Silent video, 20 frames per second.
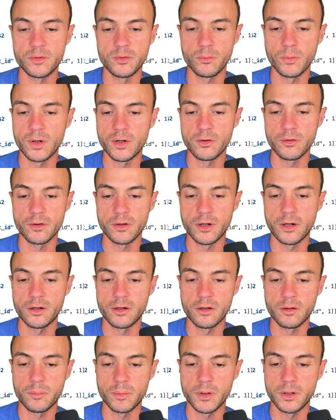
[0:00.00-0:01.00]
to render it
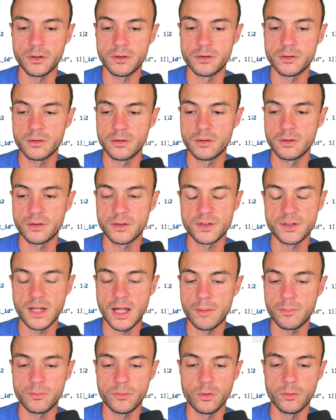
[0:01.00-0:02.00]
onto the page and
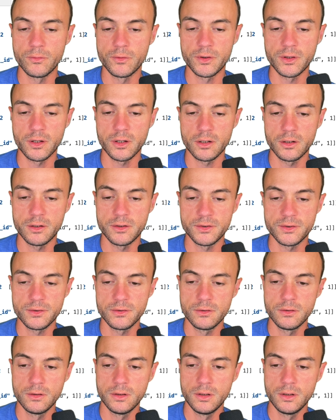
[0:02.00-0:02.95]
stop overthinking this.